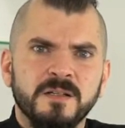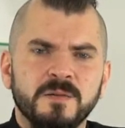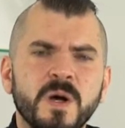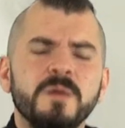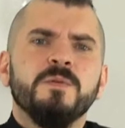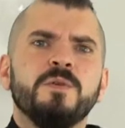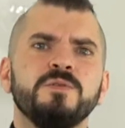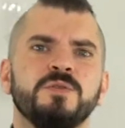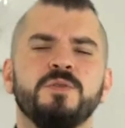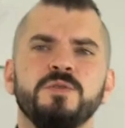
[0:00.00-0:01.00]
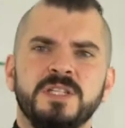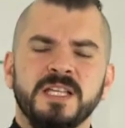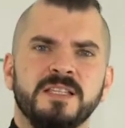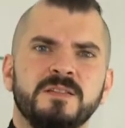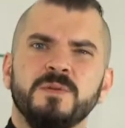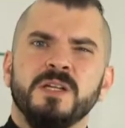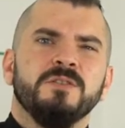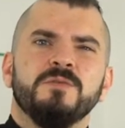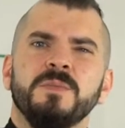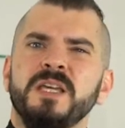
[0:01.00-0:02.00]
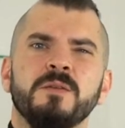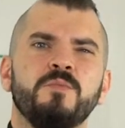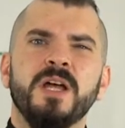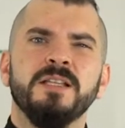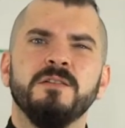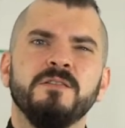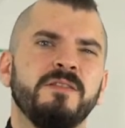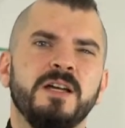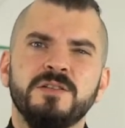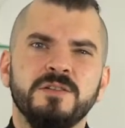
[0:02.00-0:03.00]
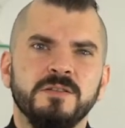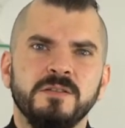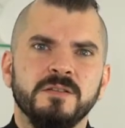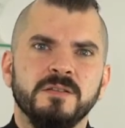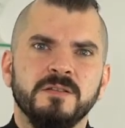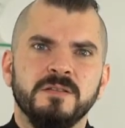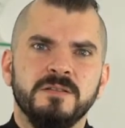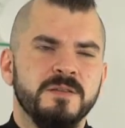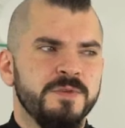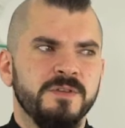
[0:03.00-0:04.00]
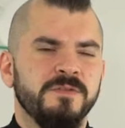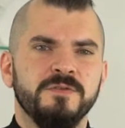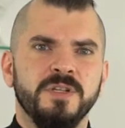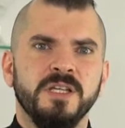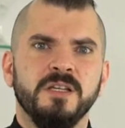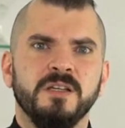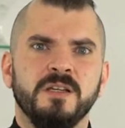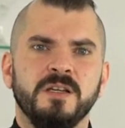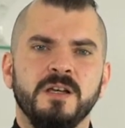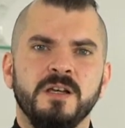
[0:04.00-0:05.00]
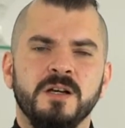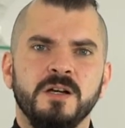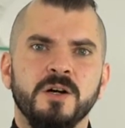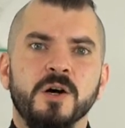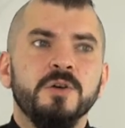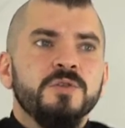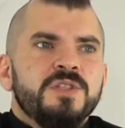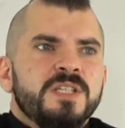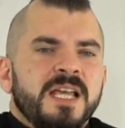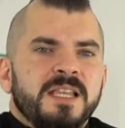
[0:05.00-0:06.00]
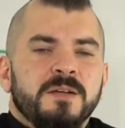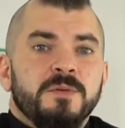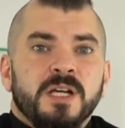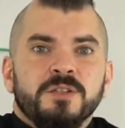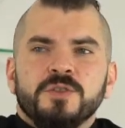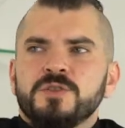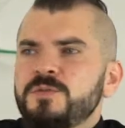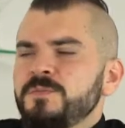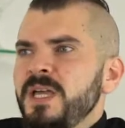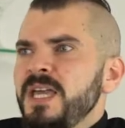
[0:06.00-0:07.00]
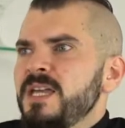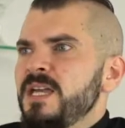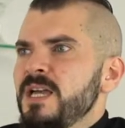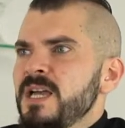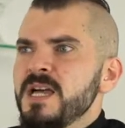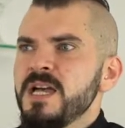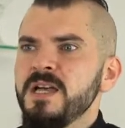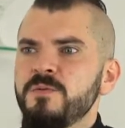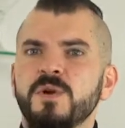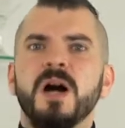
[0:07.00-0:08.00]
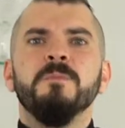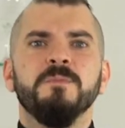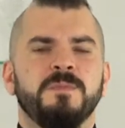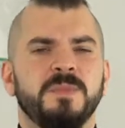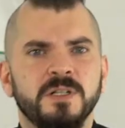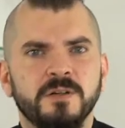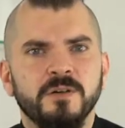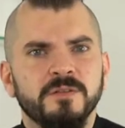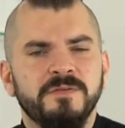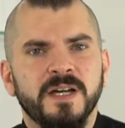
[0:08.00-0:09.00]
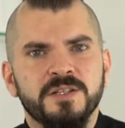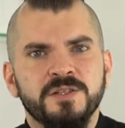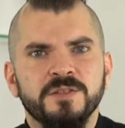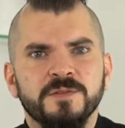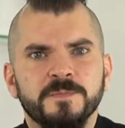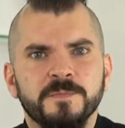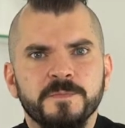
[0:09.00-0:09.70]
Why? Who said that we cannot make a brandy old-fashioned? It's a beautiful drink. Or who said that we cannot make a rum old-fashioned?